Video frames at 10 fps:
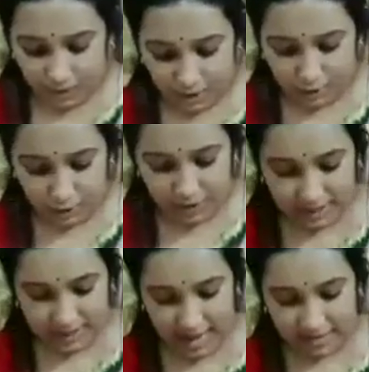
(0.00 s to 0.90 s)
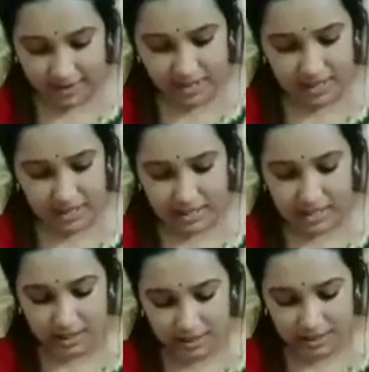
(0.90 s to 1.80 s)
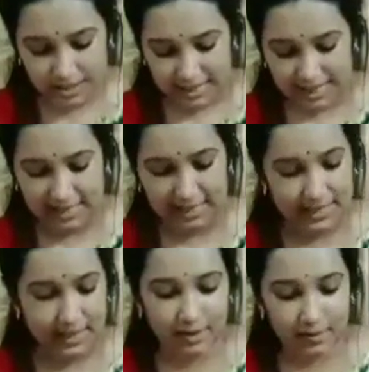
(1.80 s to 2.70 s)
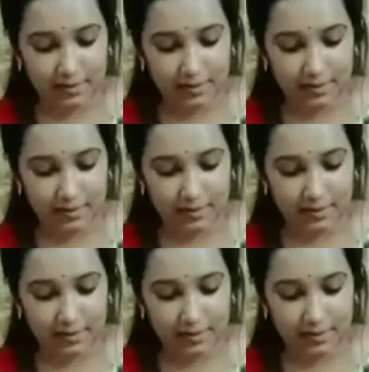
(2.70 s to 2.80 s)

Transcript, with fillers: you really haven't learned anything.